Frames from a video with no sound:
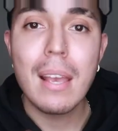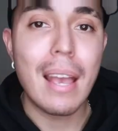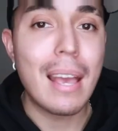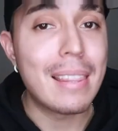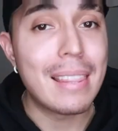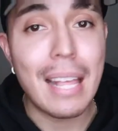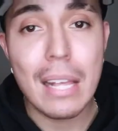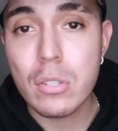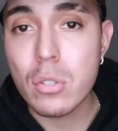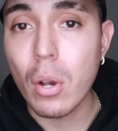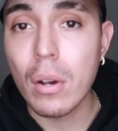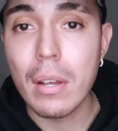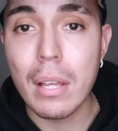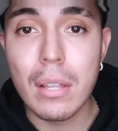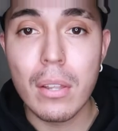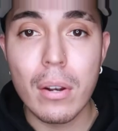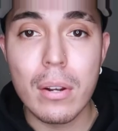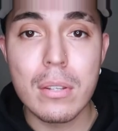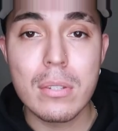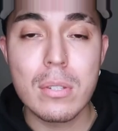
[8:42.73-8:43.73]
And that's all
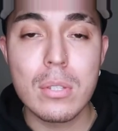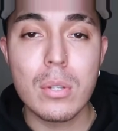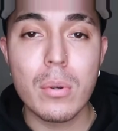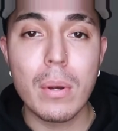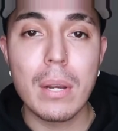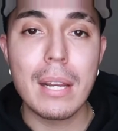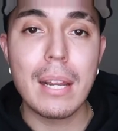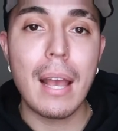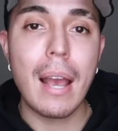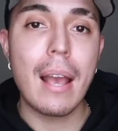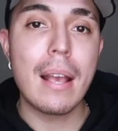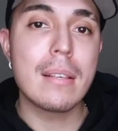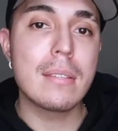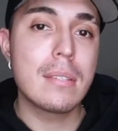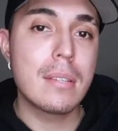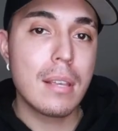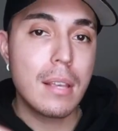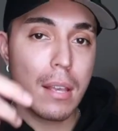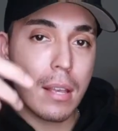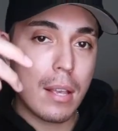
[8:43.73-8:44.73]
there is to it,
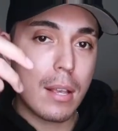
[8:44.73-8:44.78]
guys.